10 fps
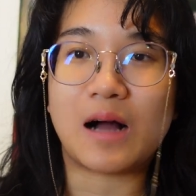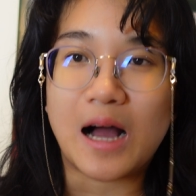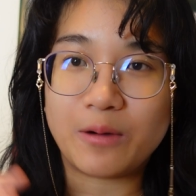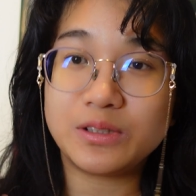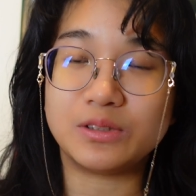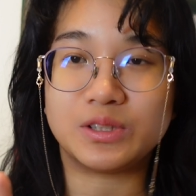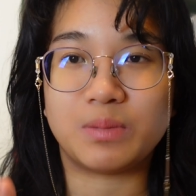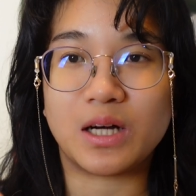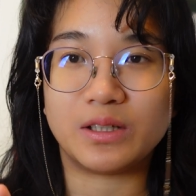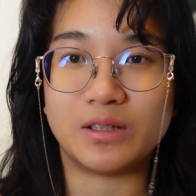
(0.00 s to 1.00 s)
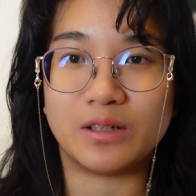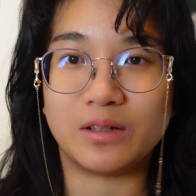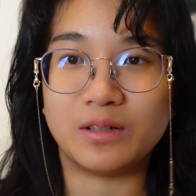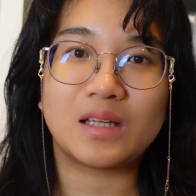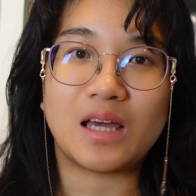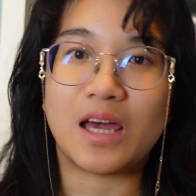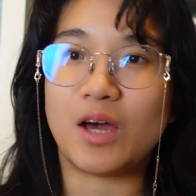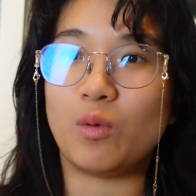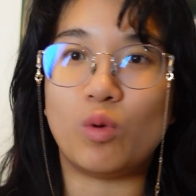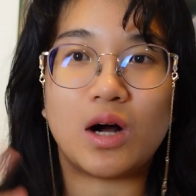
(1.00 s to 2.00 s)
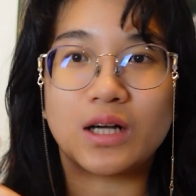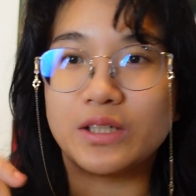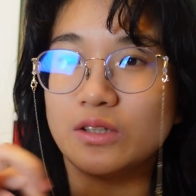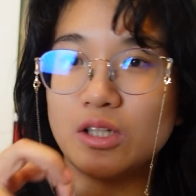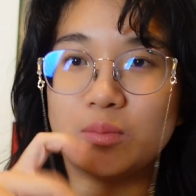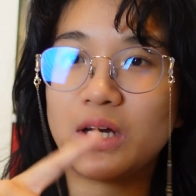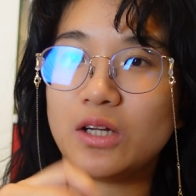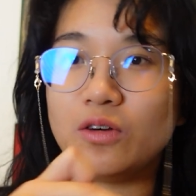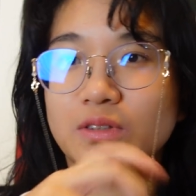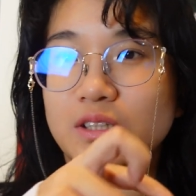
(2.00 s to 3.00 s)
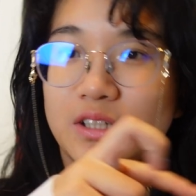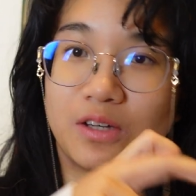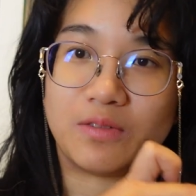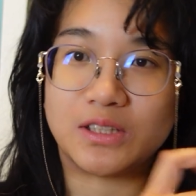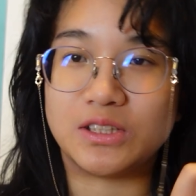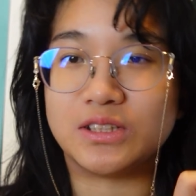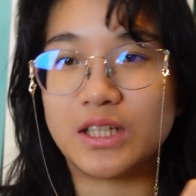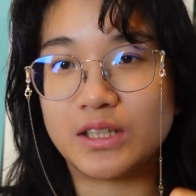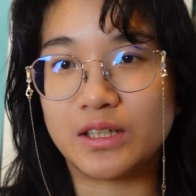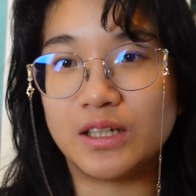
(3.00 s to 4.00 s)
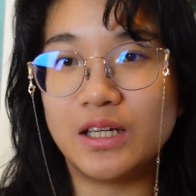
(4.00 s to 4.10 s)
I would use Spot Hero and walk your little butt over to the convention center,